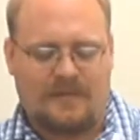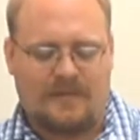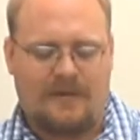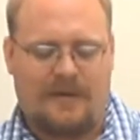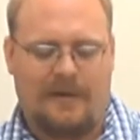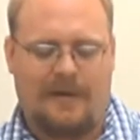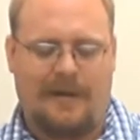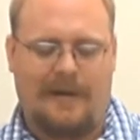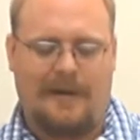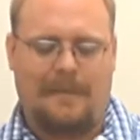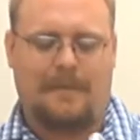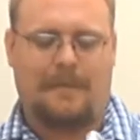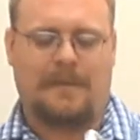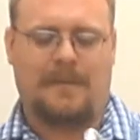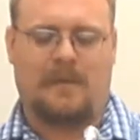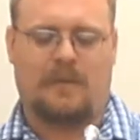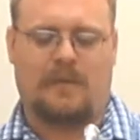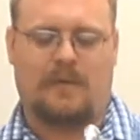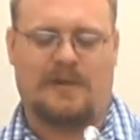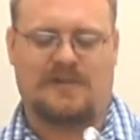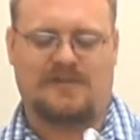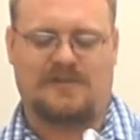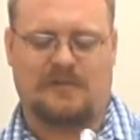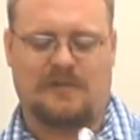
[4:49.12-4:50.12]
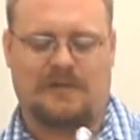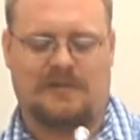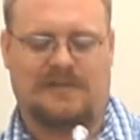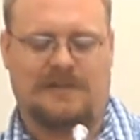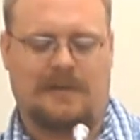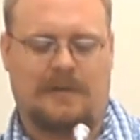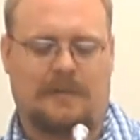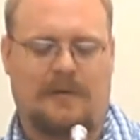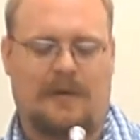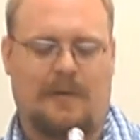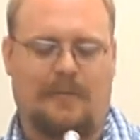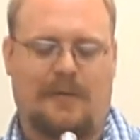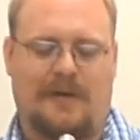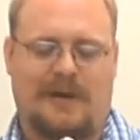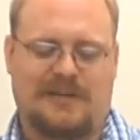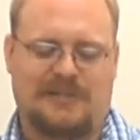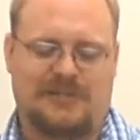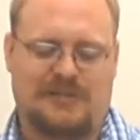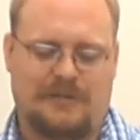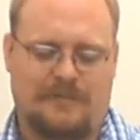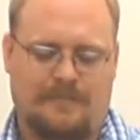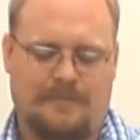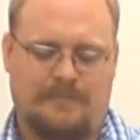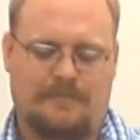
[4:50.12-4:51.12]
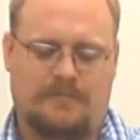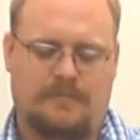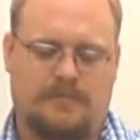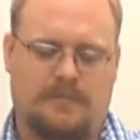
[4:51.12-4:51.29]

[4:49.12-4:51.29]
Alright, we're also going to talk about posture.